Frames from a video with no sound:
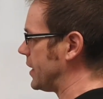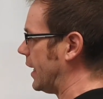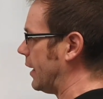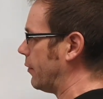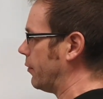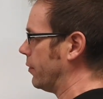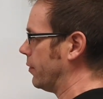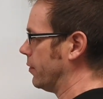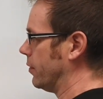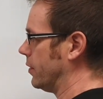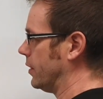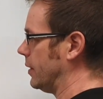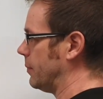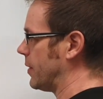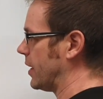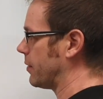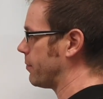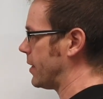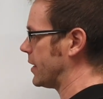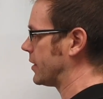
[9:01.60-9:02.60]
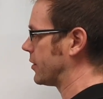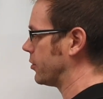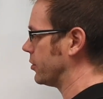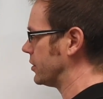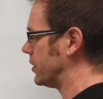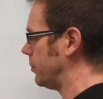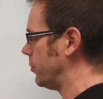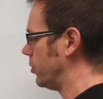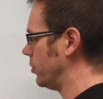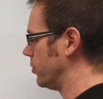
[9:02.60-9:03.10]
out the mathematical
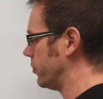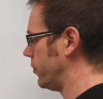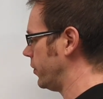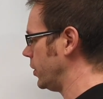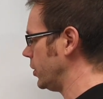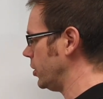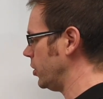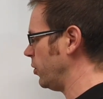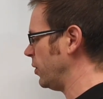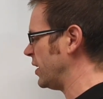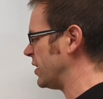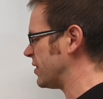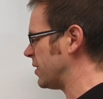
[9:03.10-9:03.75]
symbols for the unit